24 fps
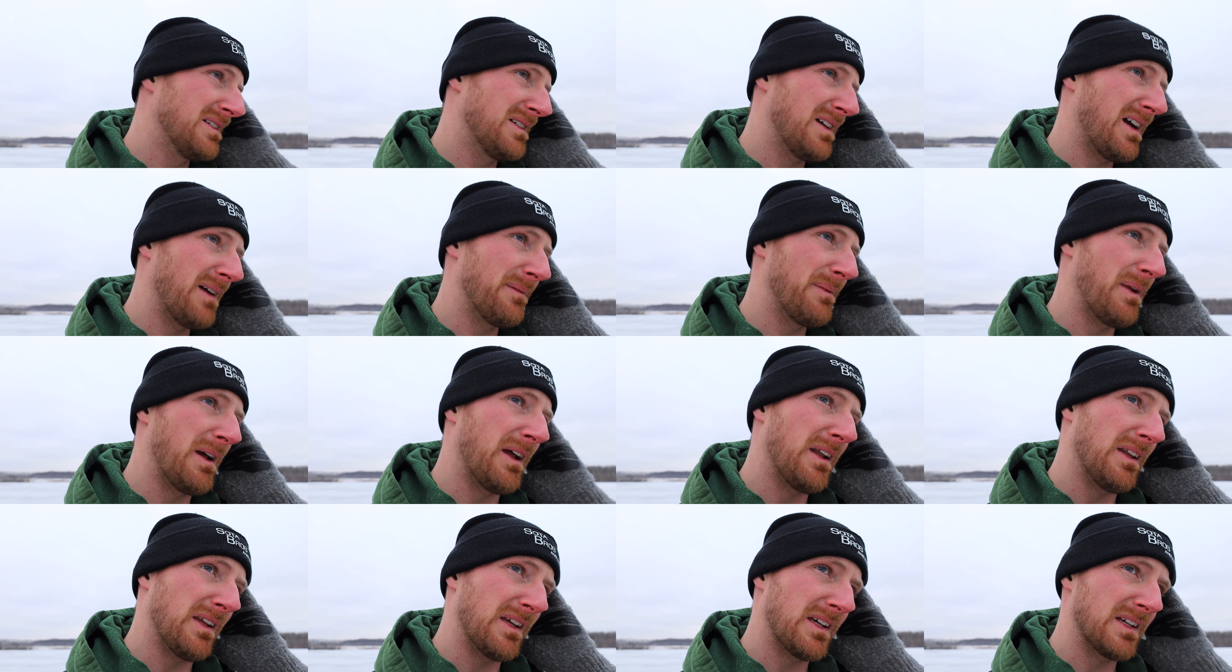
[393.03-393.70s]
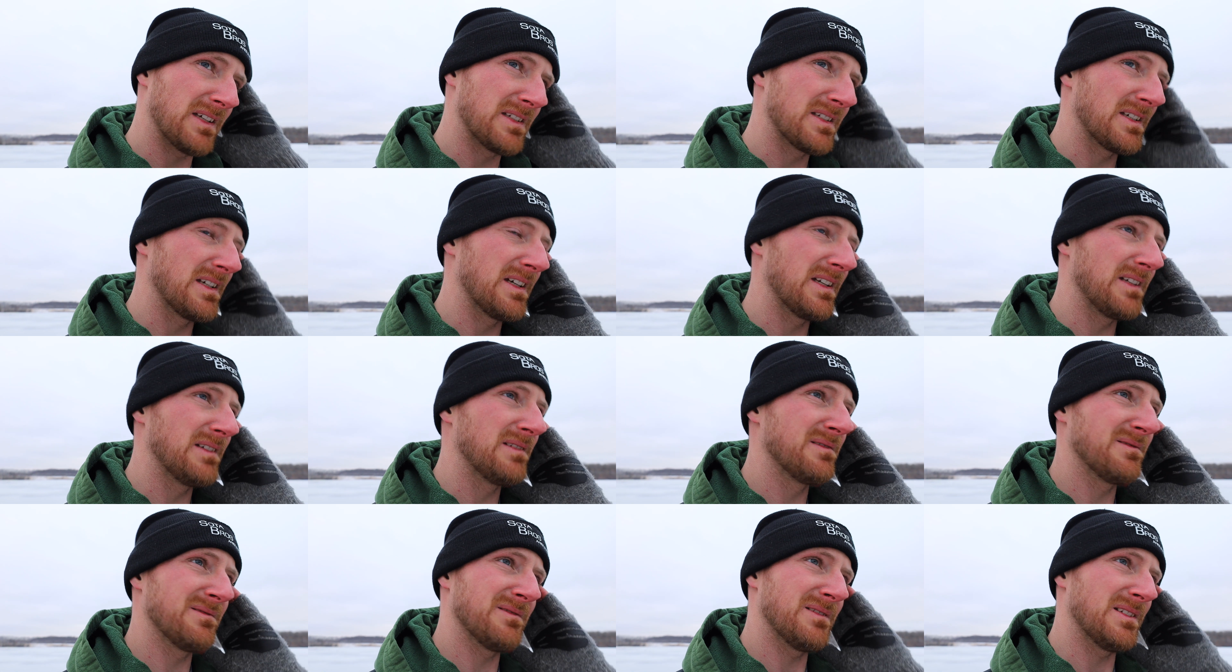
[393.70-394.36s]
I'm not, like I said,
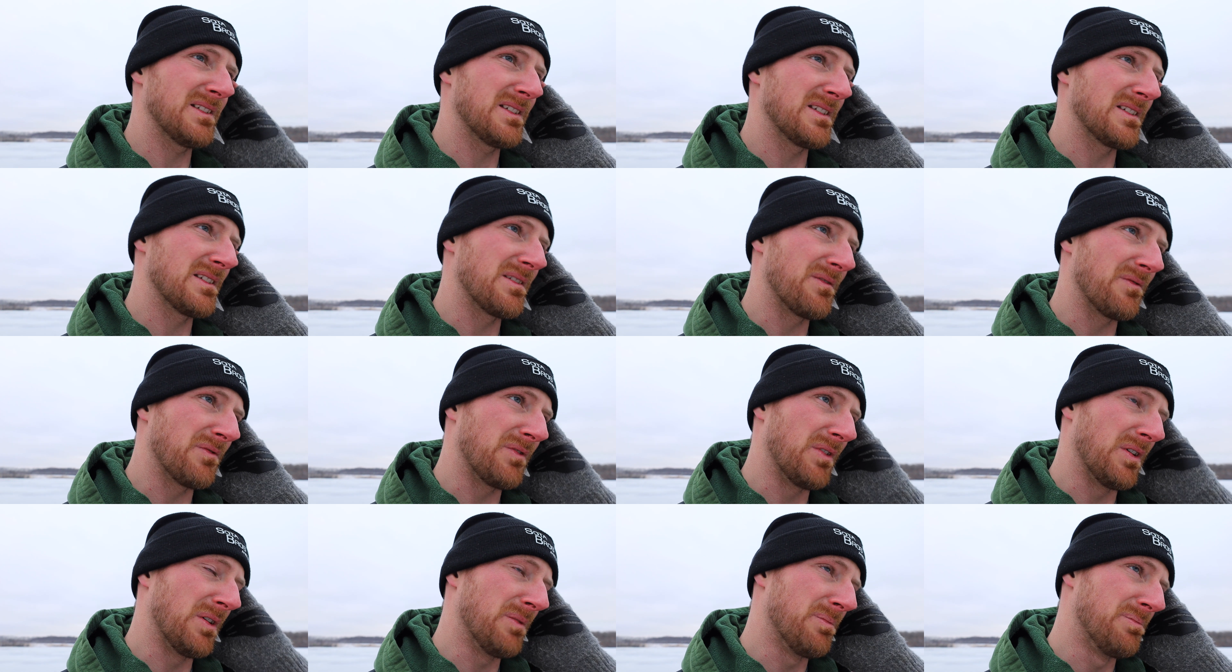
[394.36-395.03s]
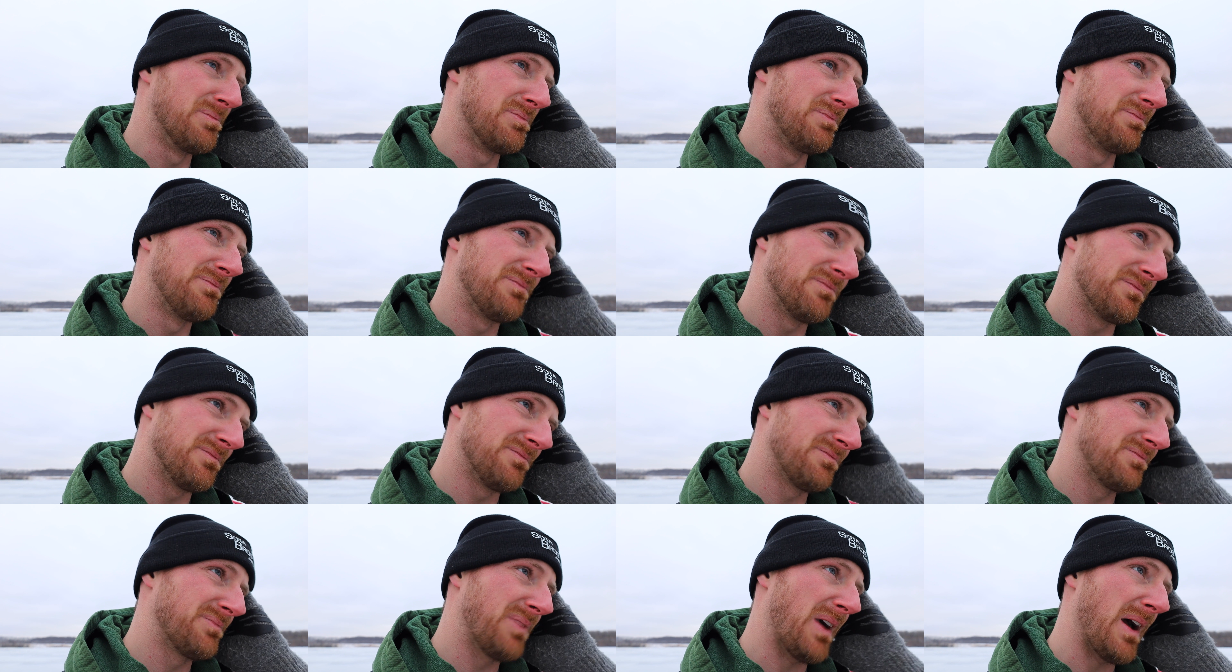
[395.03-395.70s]
this isn't for
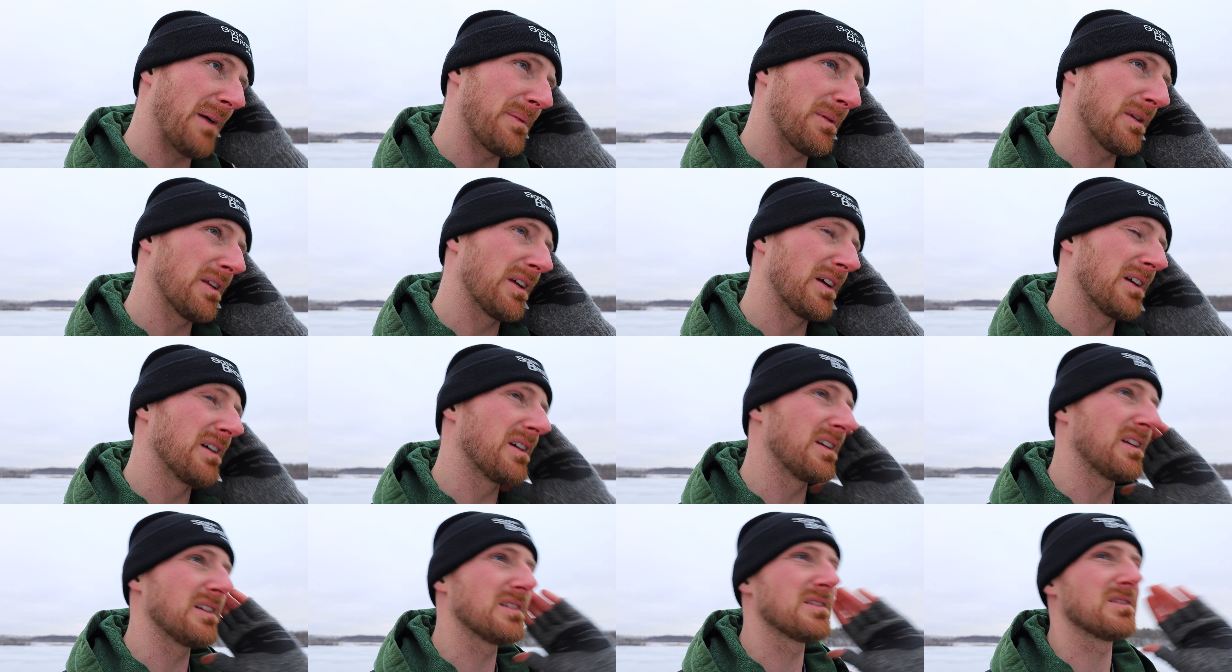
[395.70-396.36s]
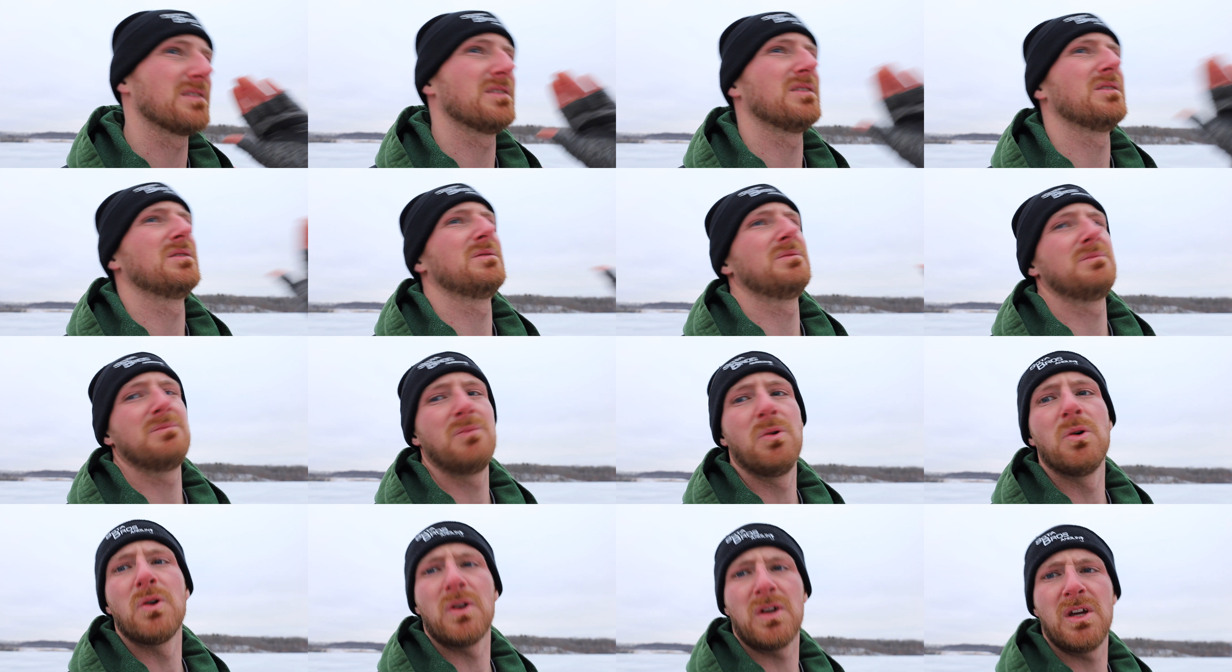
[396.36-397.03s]
popularity, so
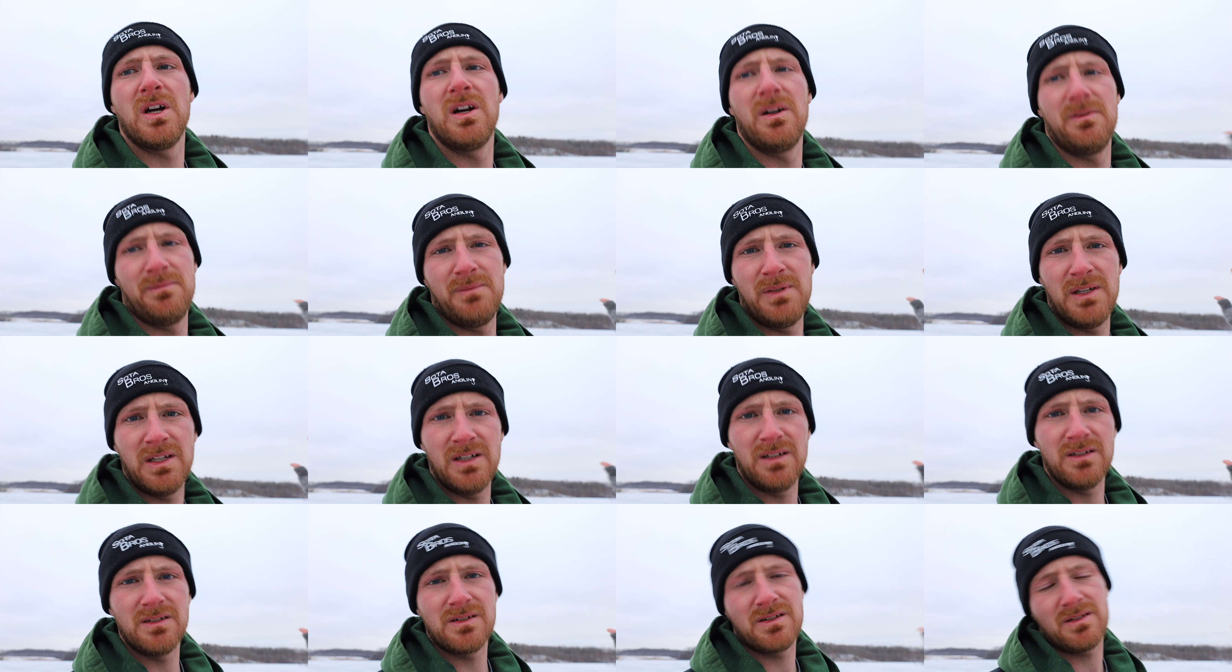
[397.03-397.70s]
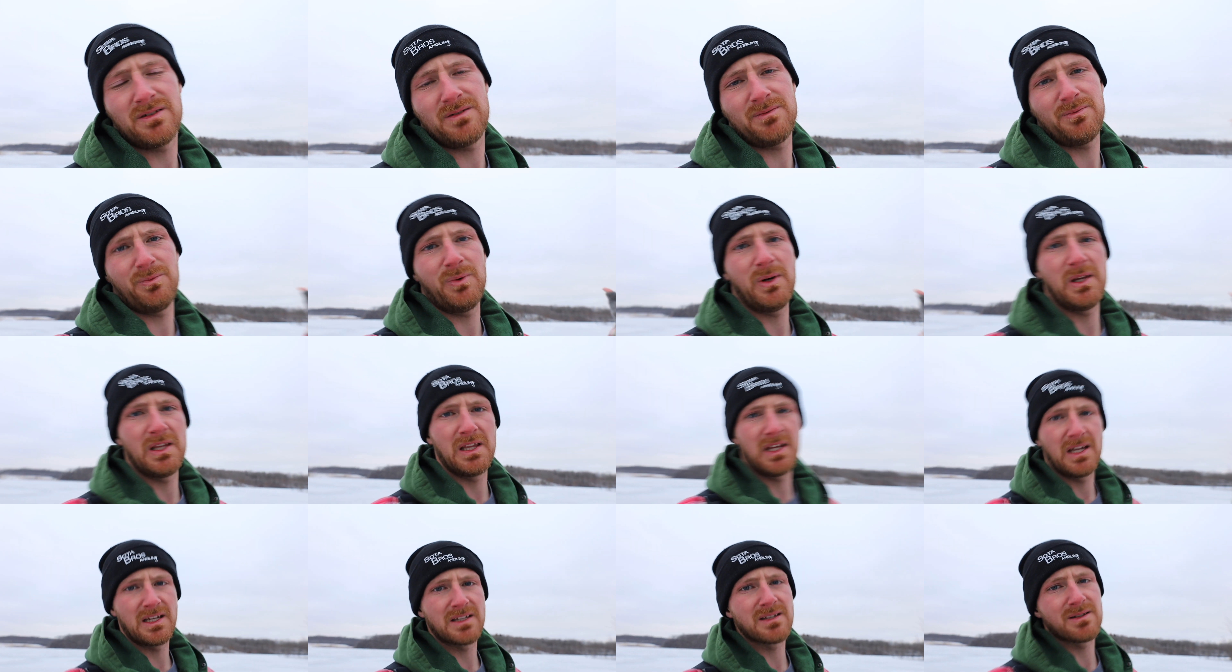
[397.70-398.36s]
more to come because we
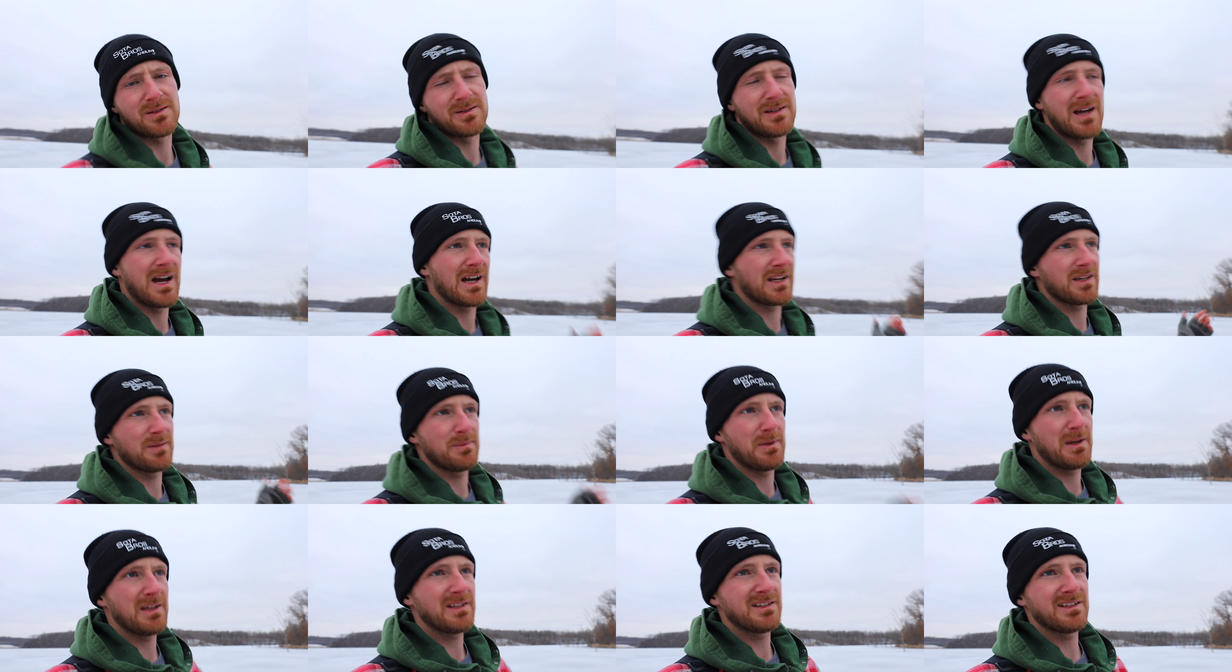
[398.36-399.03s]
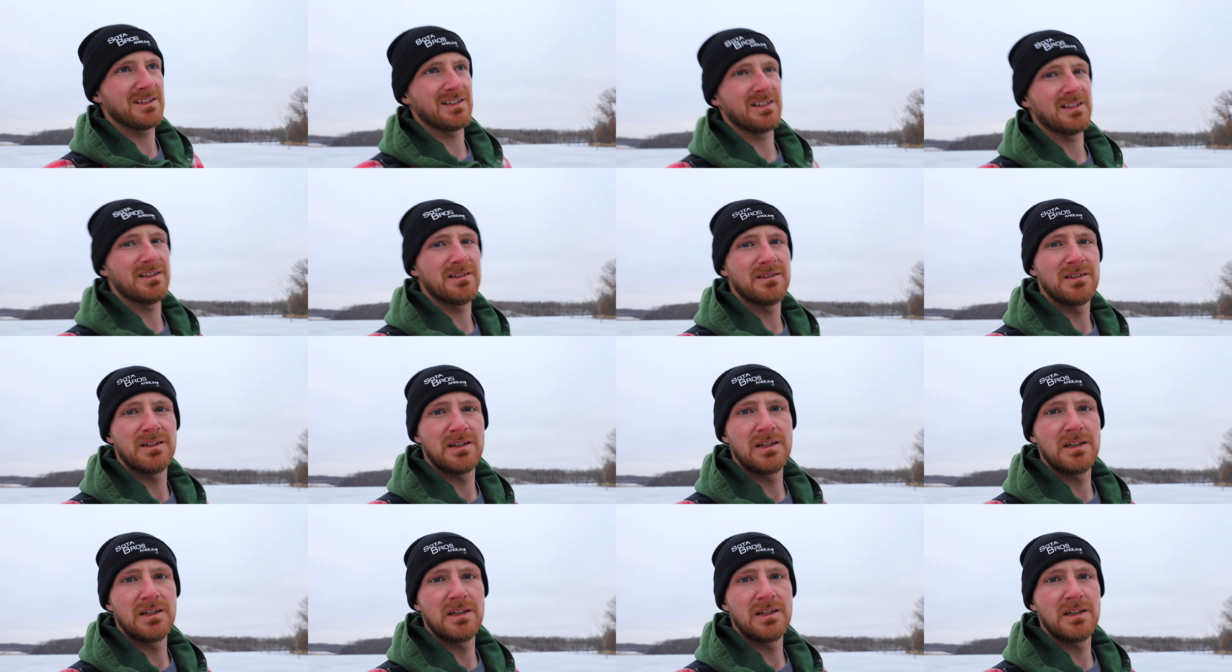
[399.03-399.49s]
like to document and